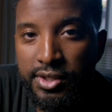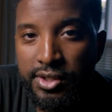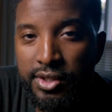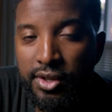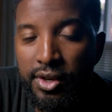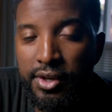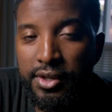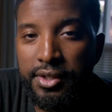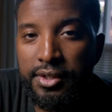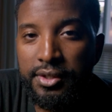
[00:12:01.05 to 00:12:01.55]

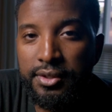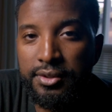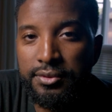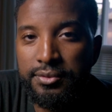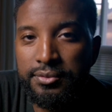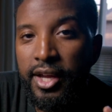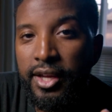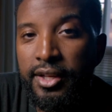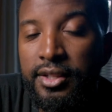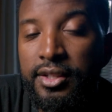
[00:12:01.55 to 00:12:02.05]
started.
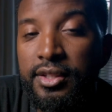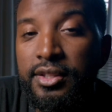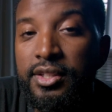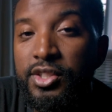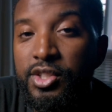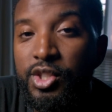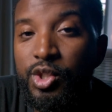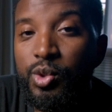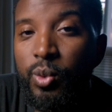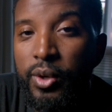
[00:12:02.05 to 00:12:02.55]

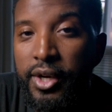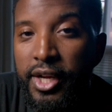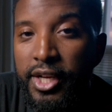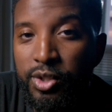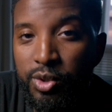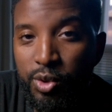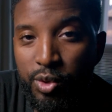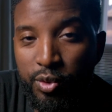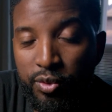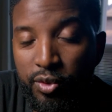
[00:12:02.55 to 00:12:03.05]
This is what I
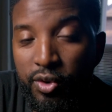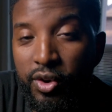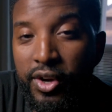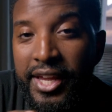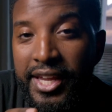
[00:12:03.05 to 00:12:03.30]
do for